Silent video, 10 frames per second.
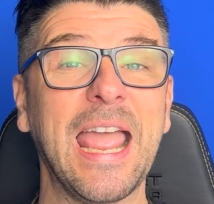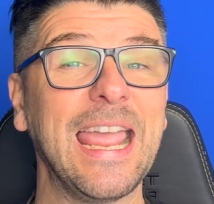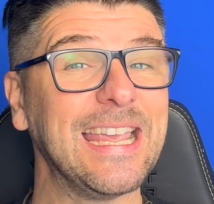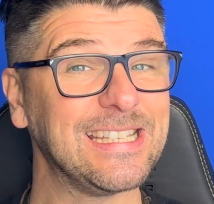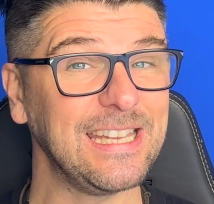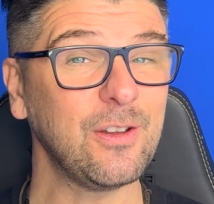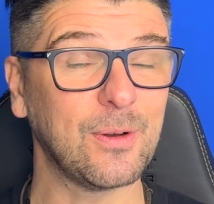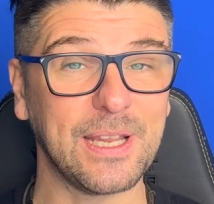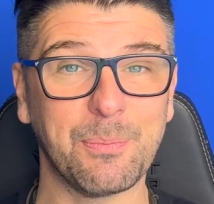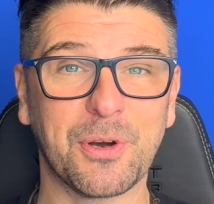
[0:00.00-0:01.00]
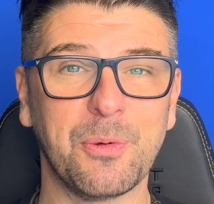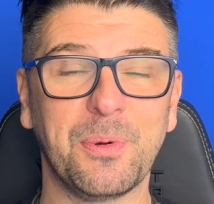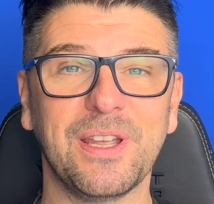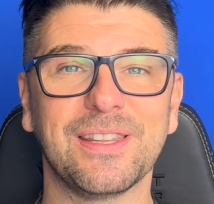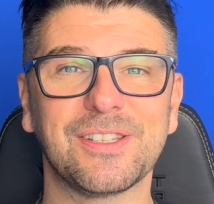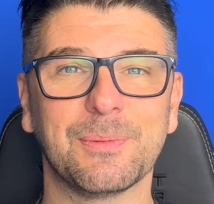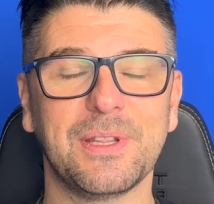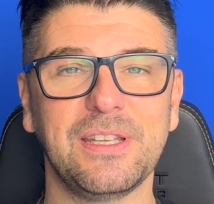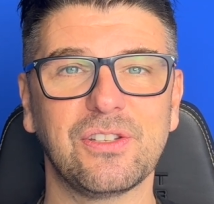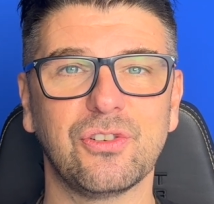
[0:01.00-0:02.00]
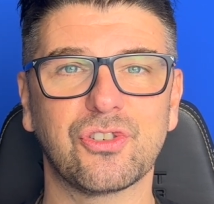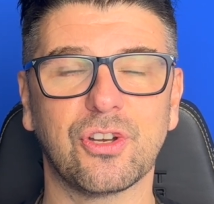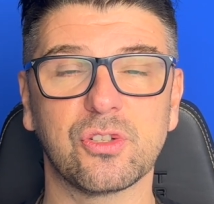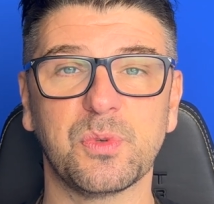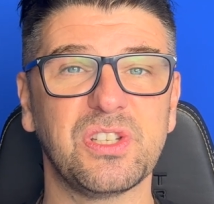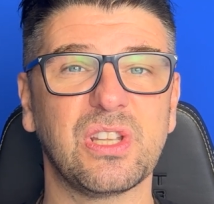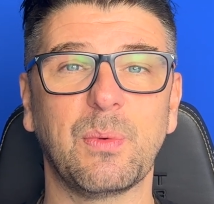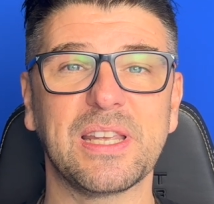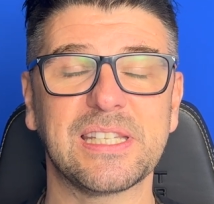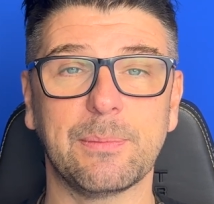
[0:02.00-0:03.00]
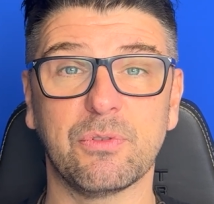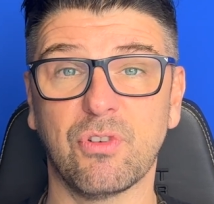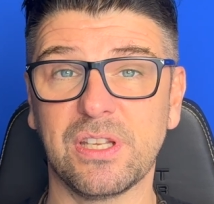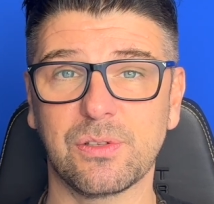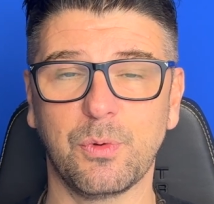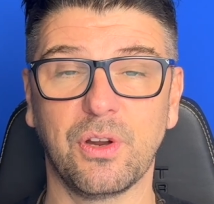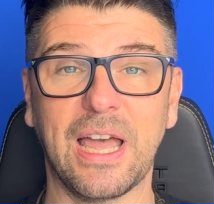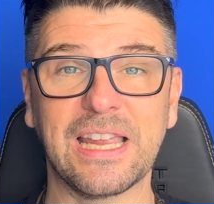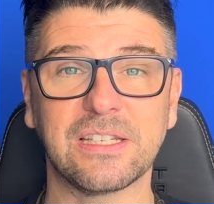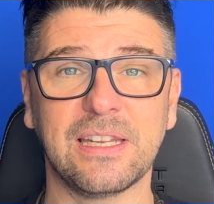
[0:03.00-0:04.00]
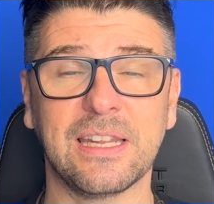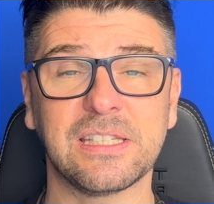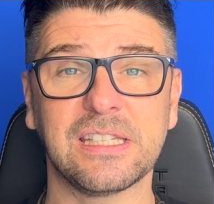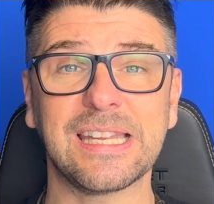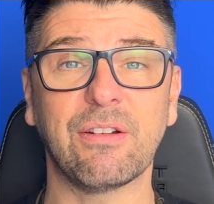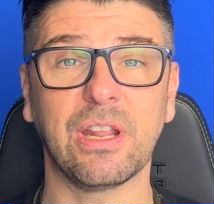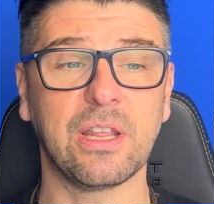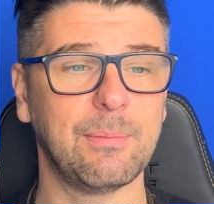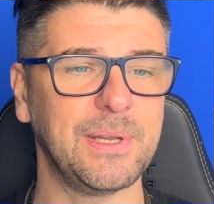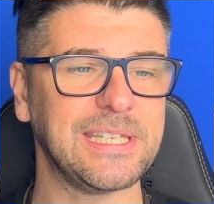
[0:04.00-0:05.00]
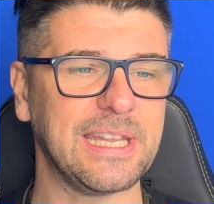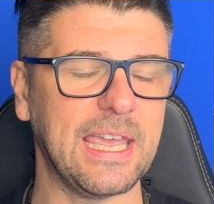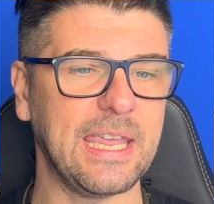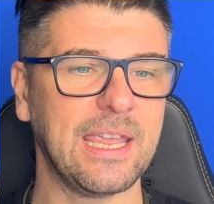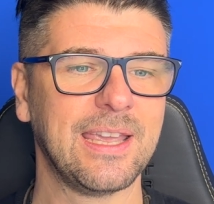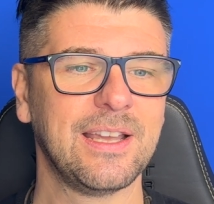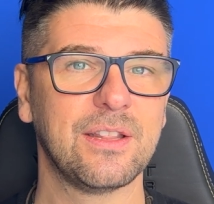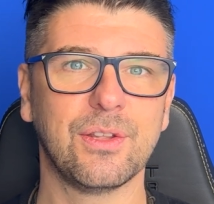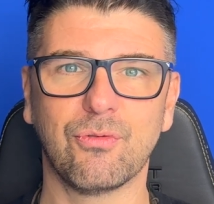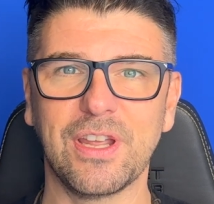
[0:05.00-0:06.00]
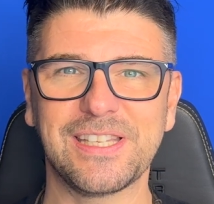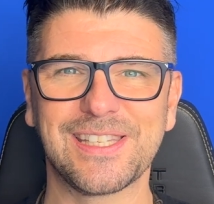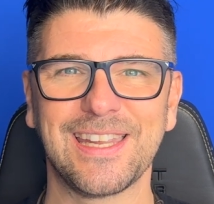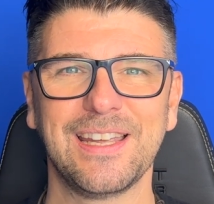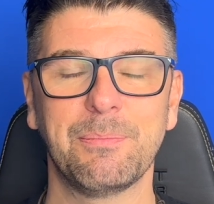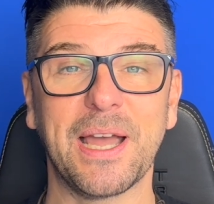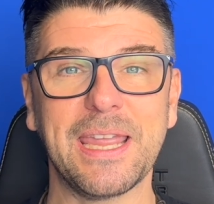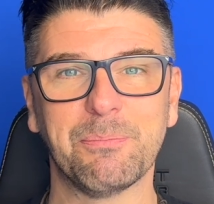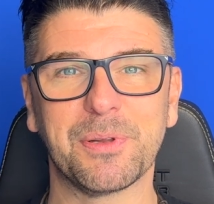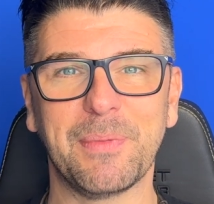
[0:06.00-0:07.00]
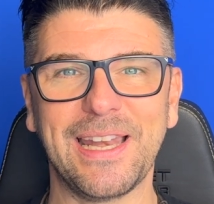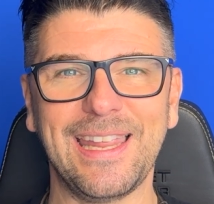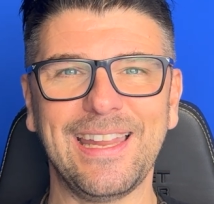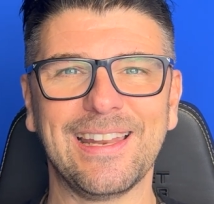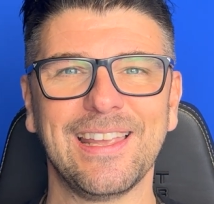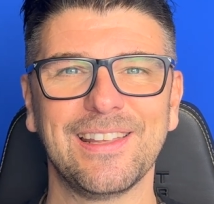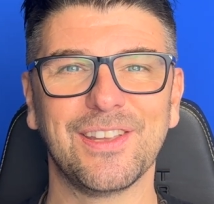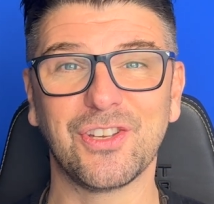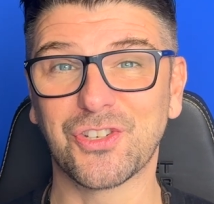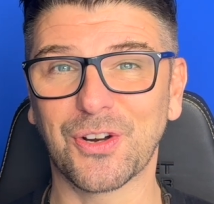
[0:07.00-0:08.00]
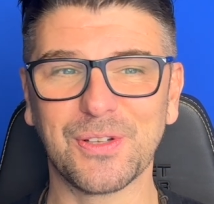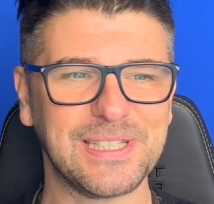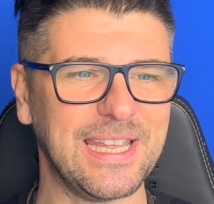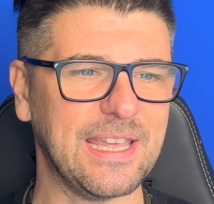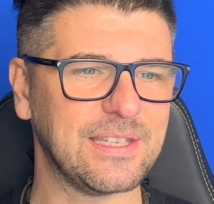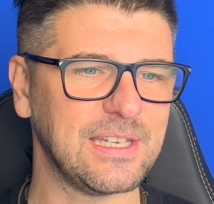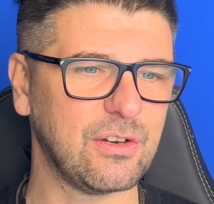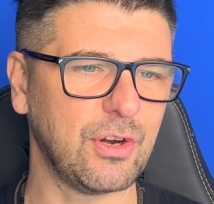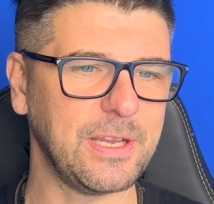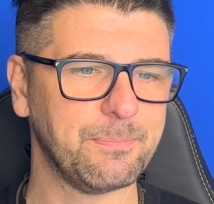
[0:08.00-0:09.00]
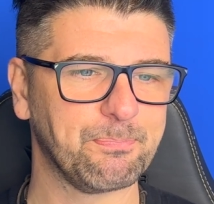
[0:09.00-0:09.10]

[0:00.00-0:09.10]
It is equally appropriate that some of these controls we're just going to accept the risk. We're not actually necessarily going to mitigate the risk by implementing the control to the nth degree.